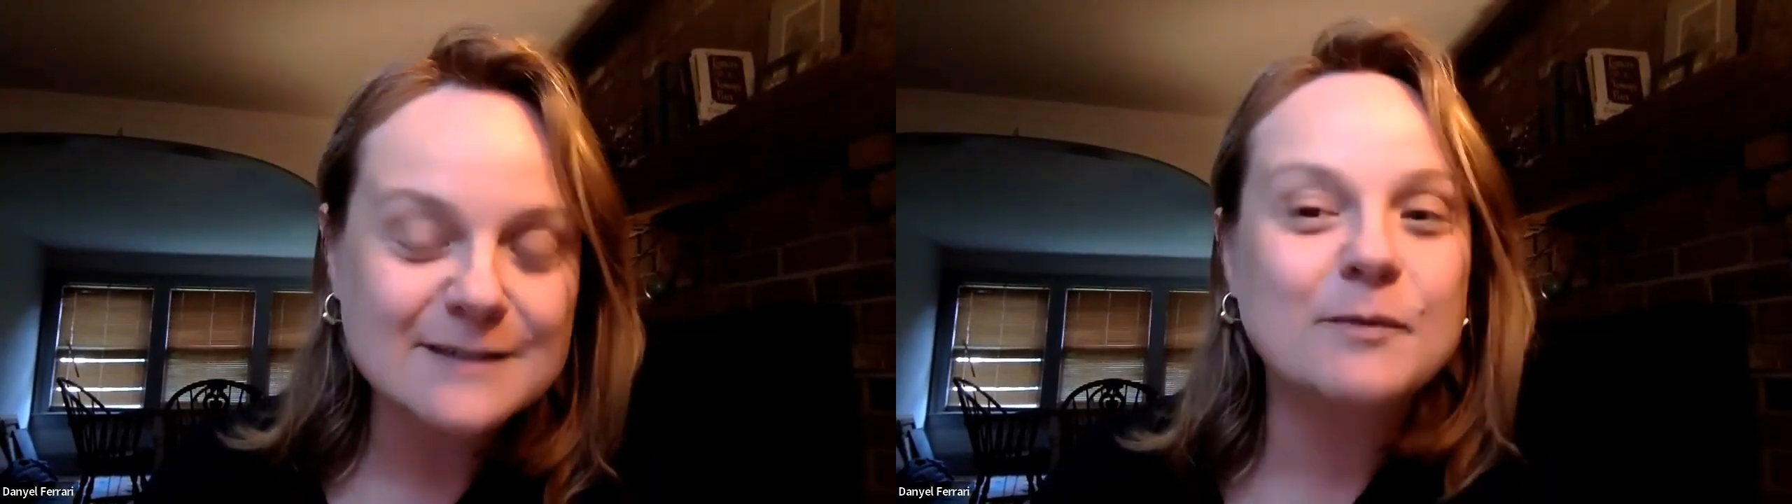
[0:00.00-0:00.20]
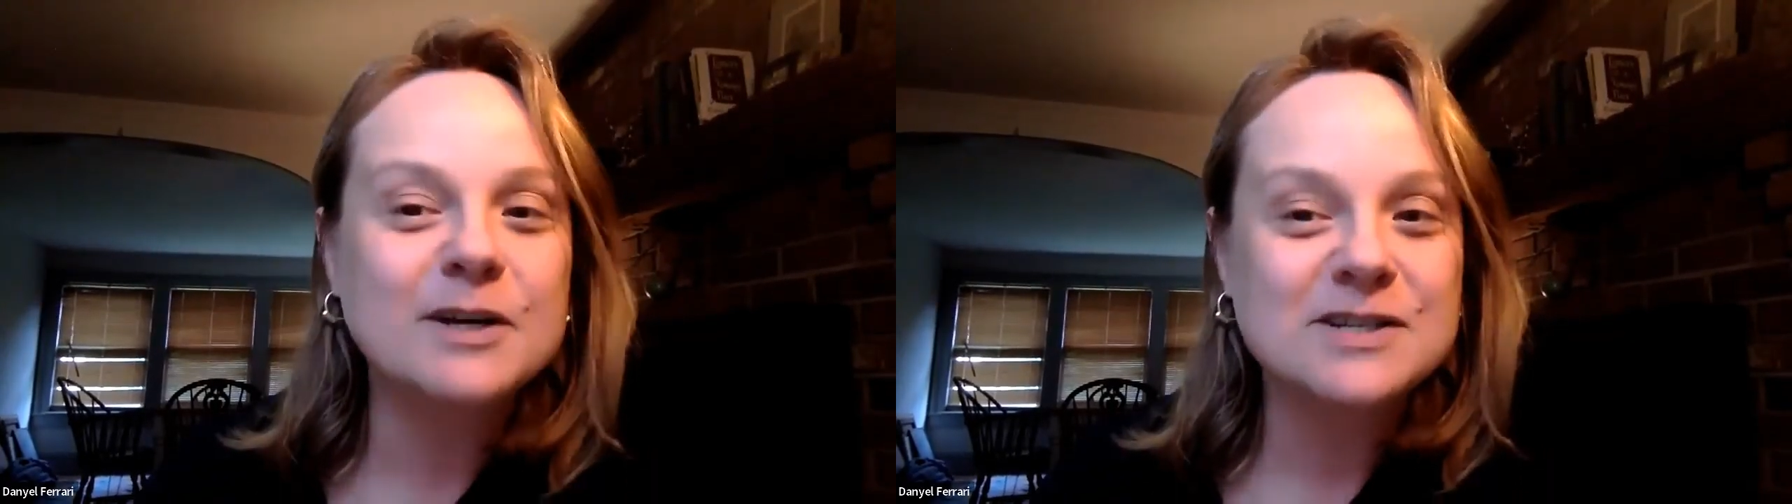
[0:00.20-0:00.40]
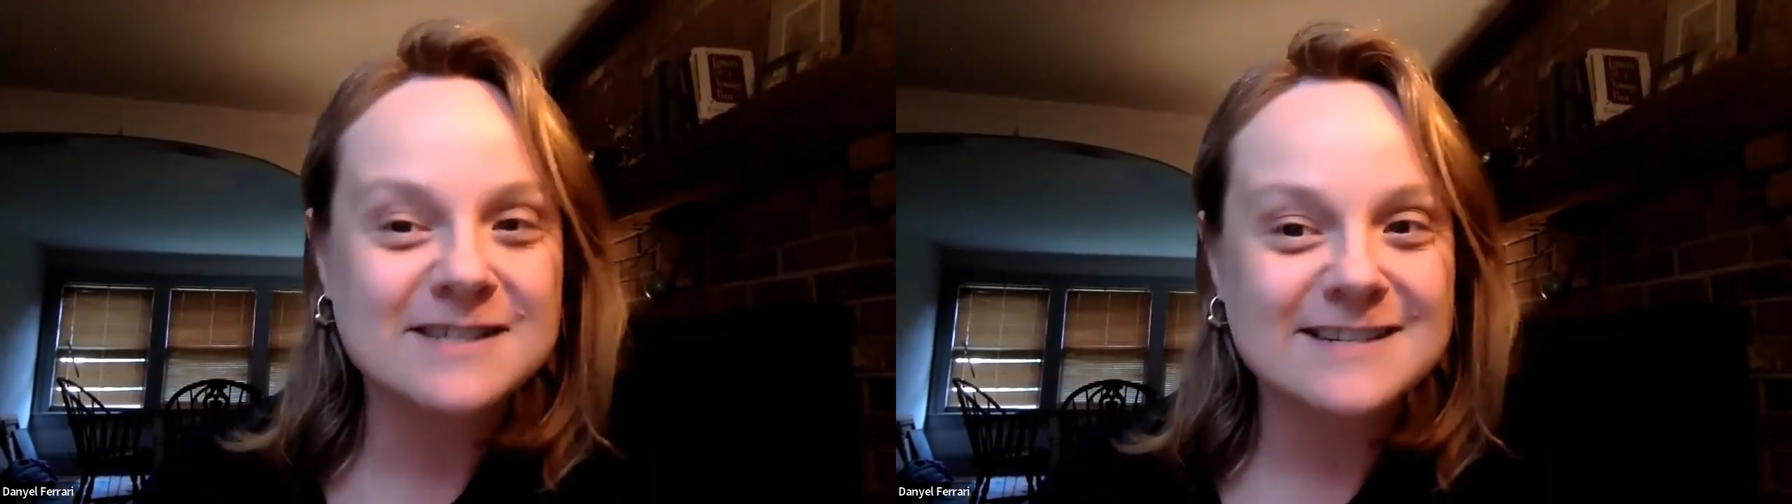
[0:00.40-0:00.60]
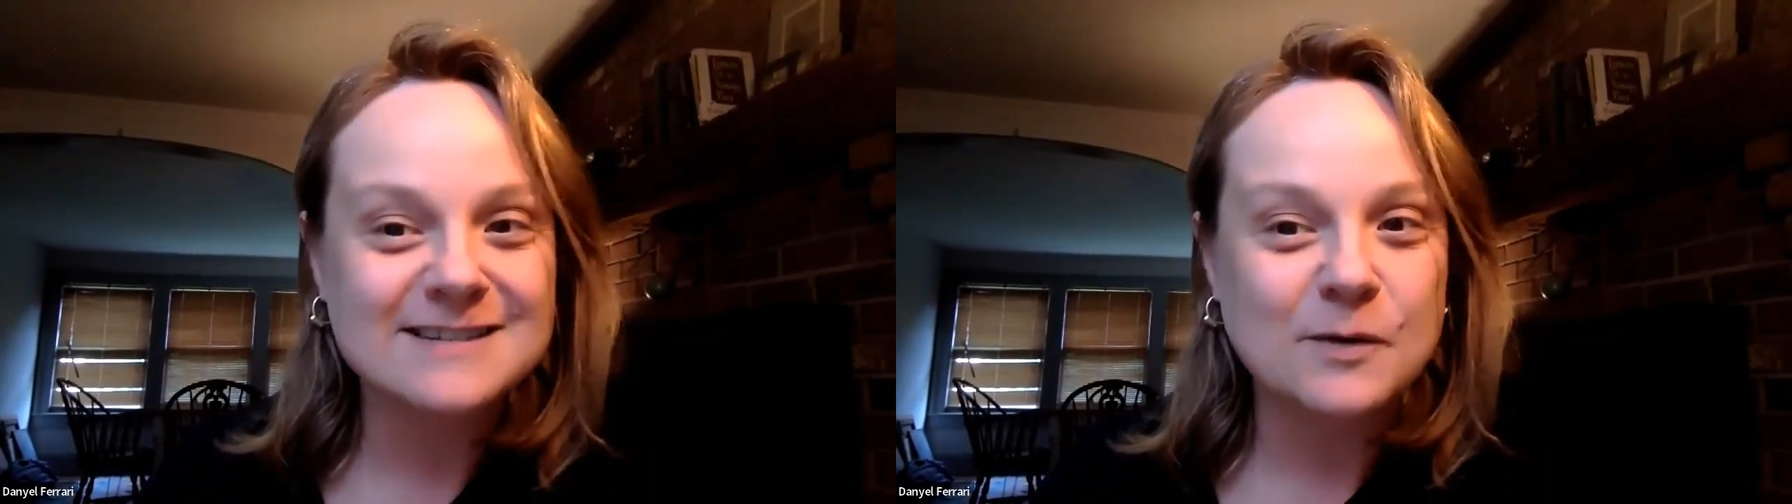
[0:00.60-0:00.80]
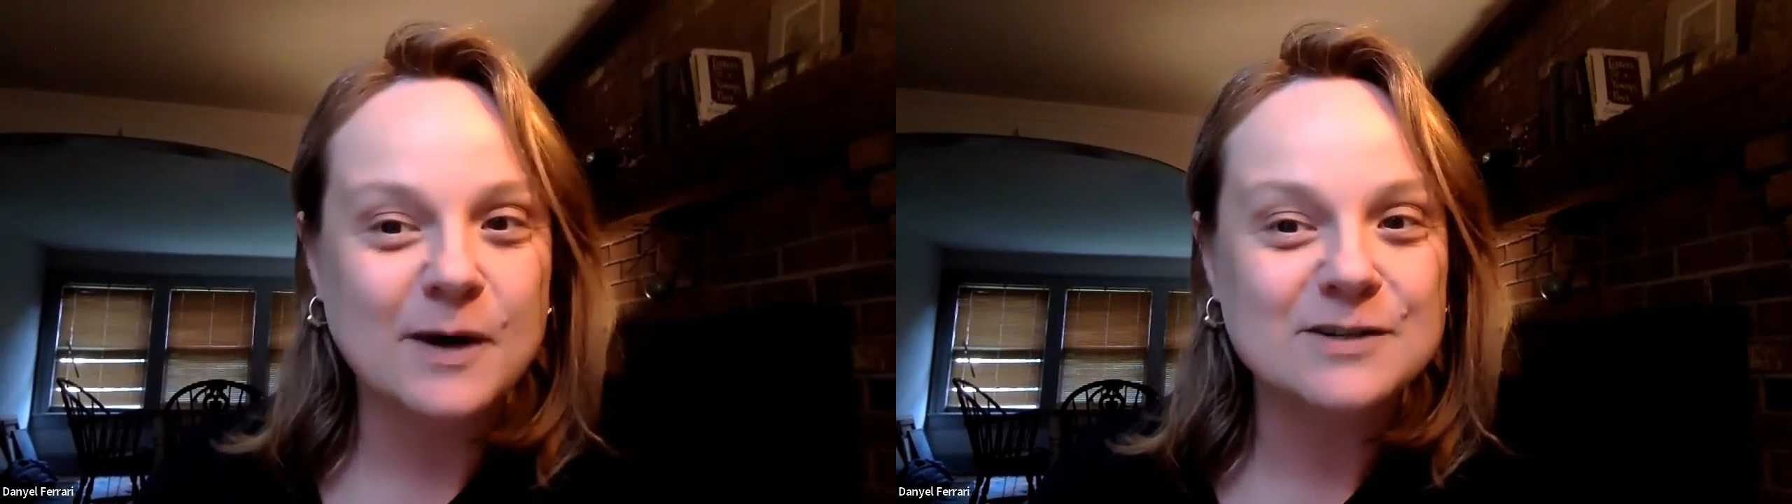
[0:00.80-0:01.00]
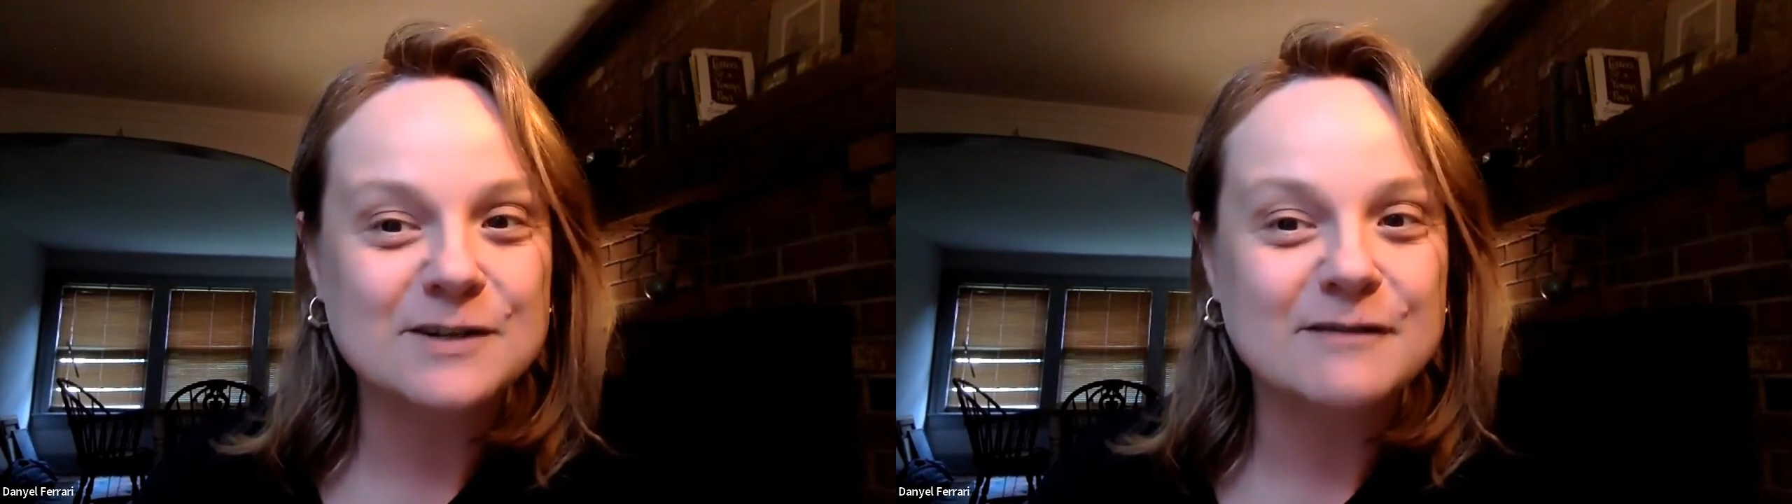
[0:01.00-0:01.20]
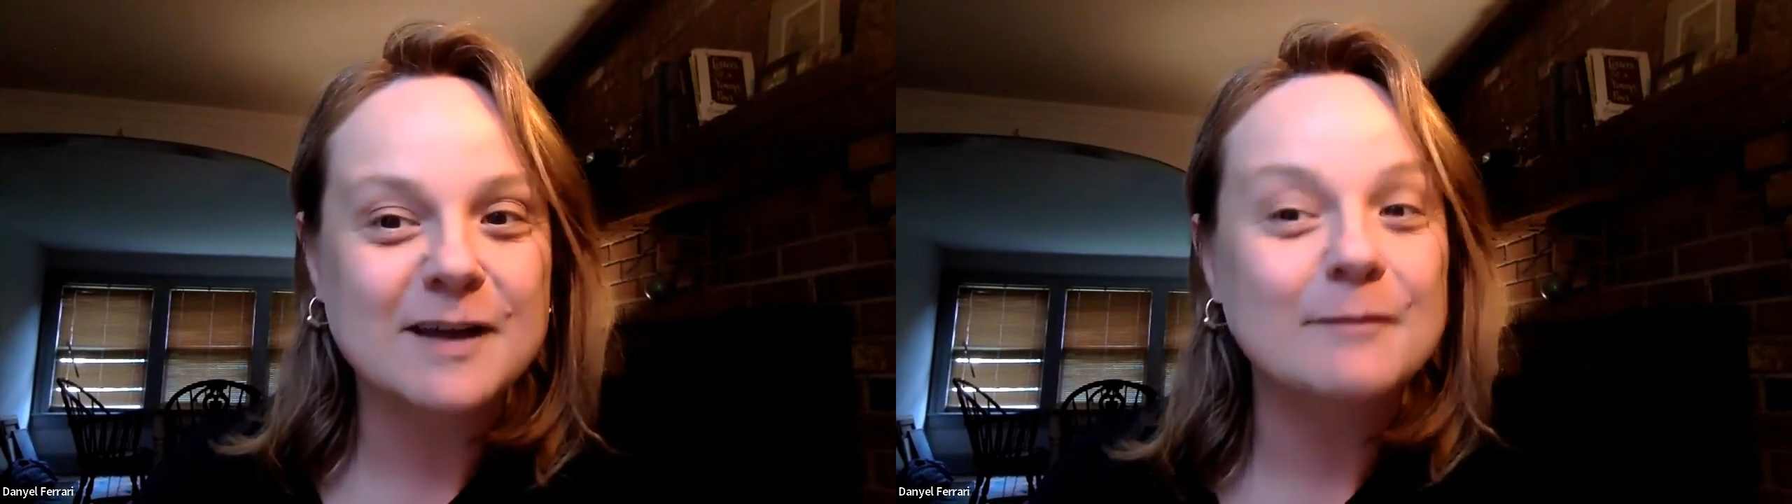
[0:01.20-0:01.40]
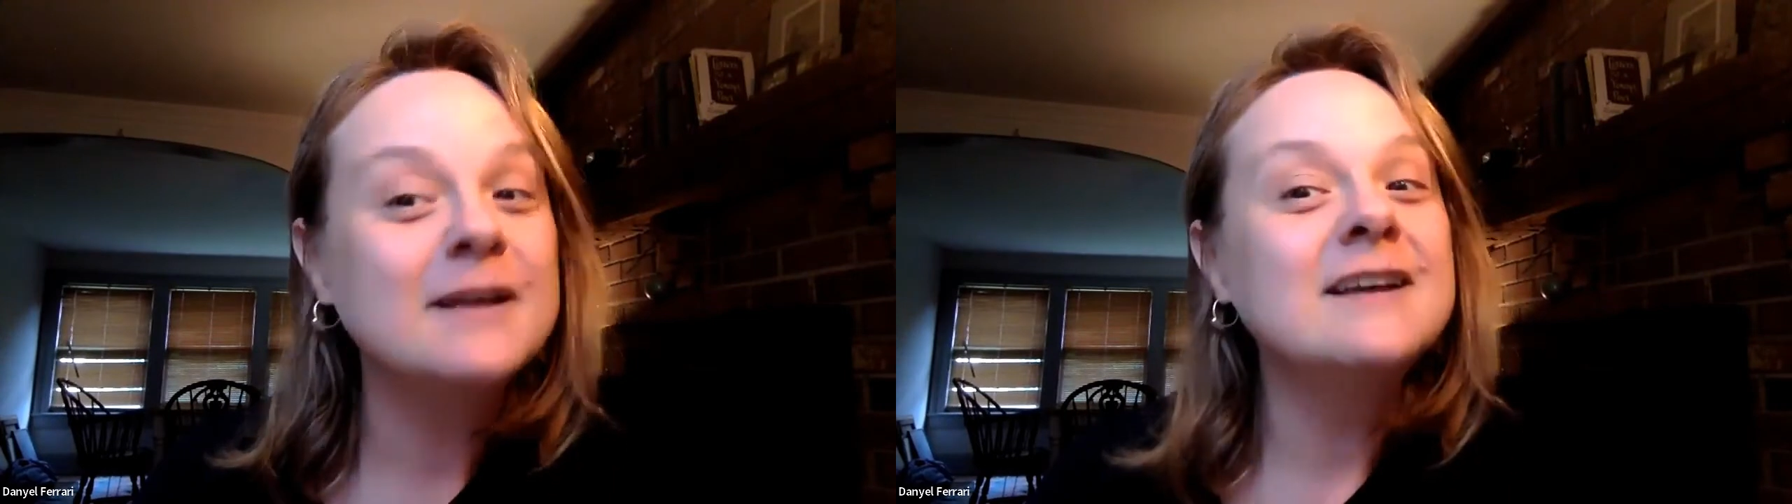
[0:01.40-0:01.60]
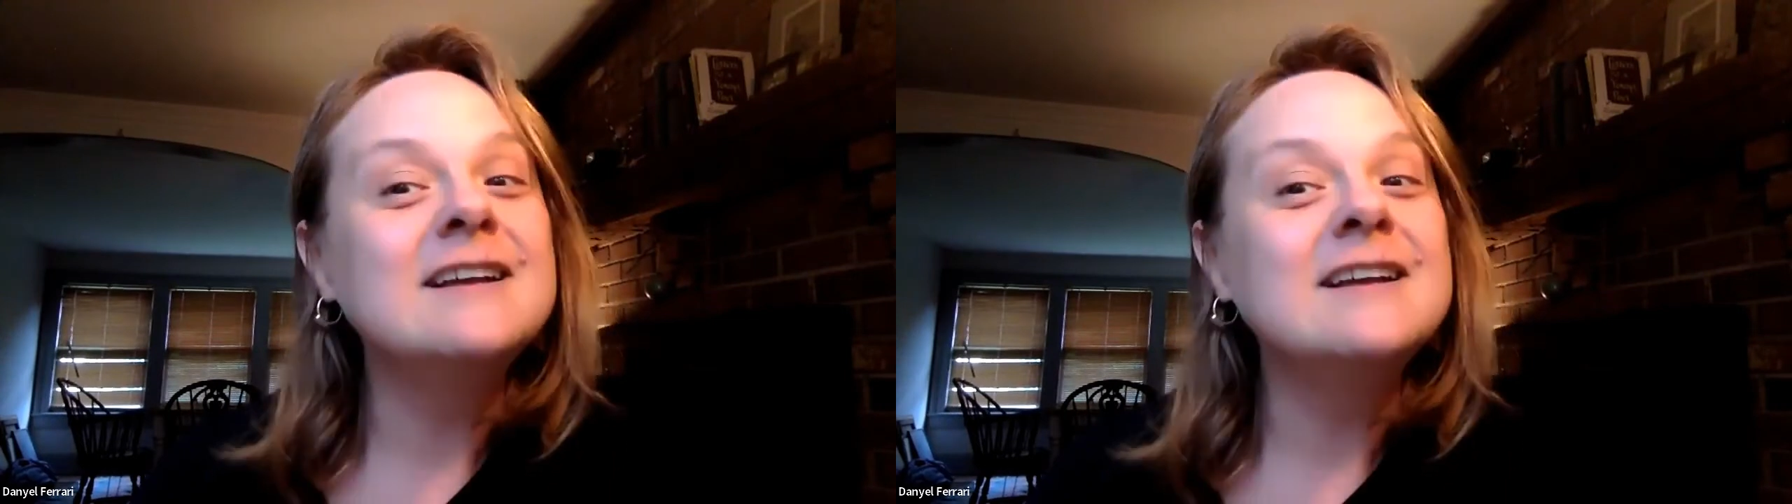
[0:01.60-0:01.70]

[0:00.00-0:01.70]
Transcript: so much as it is a question of them